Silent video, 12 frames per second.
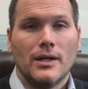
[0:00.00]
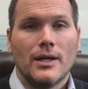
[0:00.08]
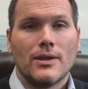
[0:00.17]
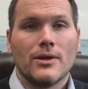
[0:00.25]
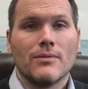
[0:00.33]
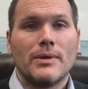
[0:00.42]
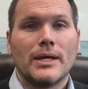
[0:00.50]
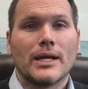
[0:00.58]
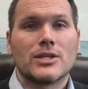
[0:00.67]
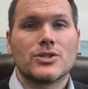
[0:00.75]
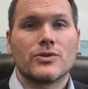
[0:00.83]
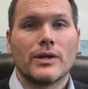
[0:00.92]
They're being
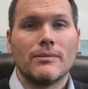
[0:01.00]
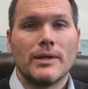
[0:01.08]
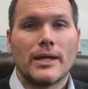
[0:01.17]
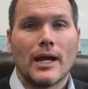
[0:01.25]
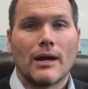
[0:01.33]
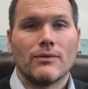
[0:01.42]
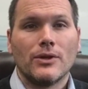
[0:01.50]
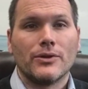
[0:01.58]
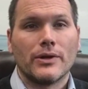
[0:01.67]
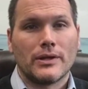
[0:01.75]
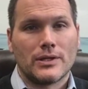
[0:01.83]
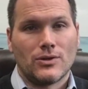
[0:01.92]
extremely careful
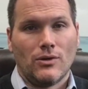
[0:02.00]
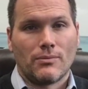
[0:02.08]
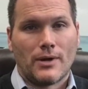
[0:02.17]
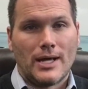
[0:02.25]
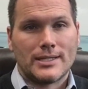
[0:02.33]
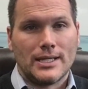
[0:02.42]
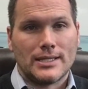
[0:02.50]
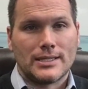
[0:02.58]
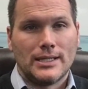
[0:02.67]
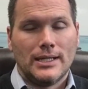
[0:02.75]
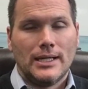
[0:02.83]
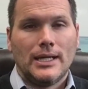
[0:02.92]
during this whole process.
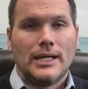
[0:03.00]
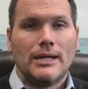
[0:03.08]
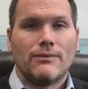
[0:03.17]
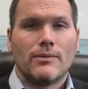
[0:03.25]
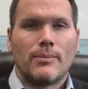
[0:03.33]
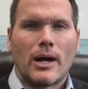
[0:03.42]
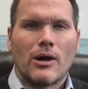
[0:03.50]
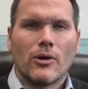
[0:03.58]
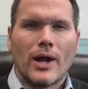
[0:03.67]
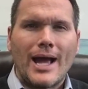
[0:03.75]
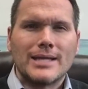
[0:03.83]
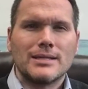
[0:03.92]
If a borrower
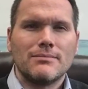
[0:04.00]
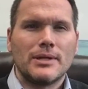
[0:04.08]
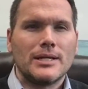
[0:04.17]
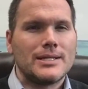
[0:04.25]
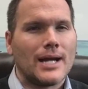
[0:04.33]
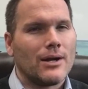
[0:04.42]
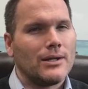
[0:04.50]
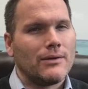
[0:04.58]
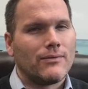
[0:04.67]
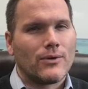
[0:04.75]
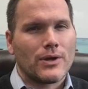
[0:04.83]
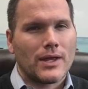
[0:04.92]
hasn't been entirely
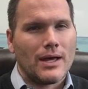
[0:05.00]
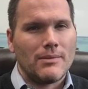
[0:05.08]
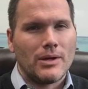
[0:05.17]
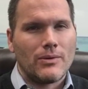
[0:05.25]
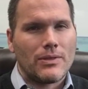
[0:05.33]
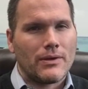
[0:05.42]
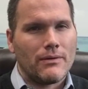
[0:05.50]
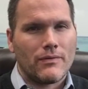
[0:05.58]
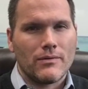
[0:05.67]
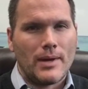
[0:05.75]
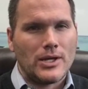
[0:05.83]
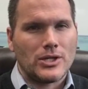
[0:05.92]
forthcoming with their
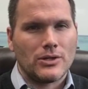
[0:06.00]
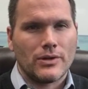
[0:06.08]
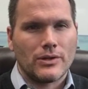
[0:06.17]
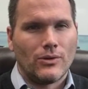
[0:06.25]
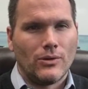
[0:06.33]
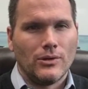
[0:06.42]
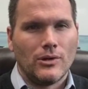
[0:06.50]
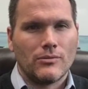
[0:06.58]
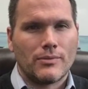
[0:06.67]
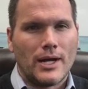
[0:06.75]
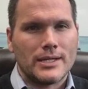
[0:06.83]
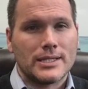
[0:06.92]
information during the whole loan
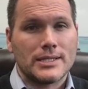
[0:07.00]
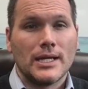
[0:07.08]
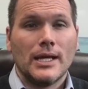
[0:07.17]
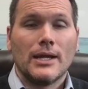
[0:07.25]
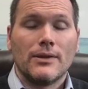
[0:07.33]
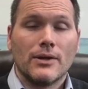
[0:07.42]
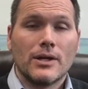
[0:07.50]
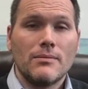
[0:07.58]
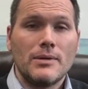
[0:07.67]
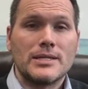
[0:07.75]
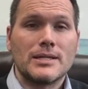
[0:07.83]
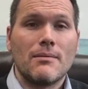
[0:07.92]
process, there could
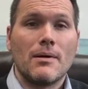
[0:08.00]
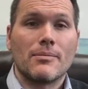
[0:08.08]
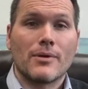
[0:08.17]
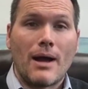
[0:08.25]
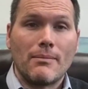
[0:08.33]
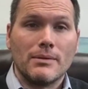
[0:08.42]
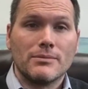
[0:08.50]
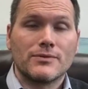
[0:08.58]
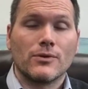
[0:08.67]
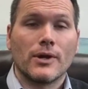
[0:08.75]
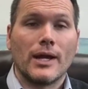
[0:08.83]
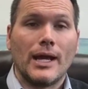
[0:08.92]
be some problems
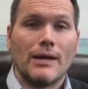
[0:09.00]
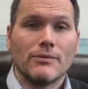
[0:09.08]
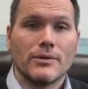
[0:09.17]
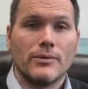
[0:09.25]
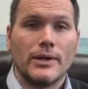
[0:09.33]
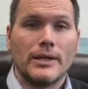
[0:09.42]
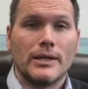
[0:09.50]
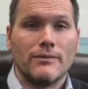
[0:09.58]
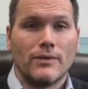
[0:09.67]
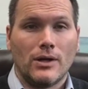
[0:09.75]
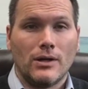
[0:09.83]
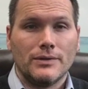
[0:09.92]
for everyone
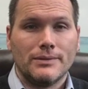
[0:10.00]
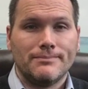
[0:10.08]
involved.